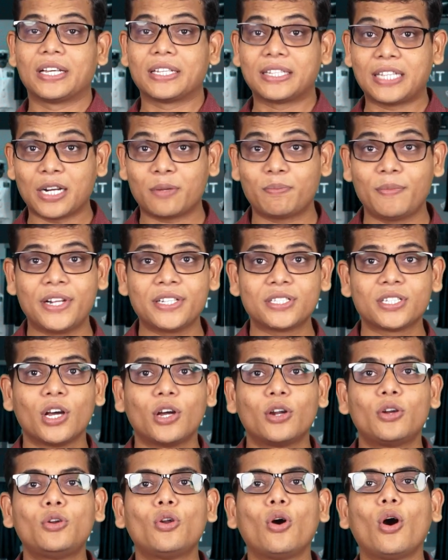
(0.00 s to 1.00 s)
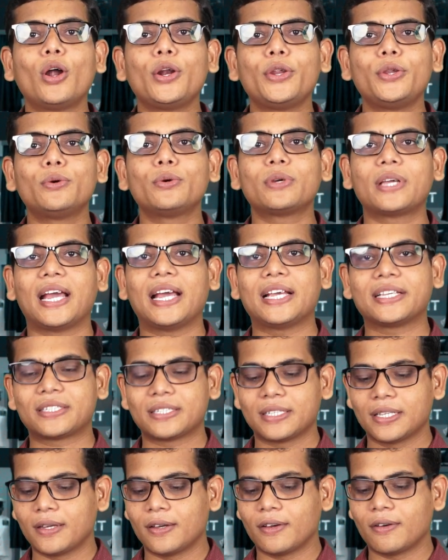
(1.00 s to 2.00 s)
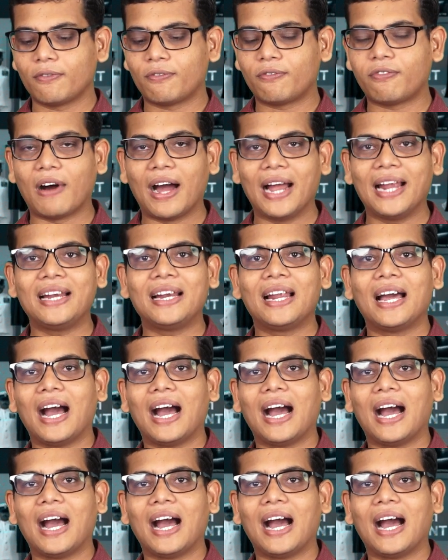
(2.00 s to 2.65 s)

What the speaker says: That means no new case filed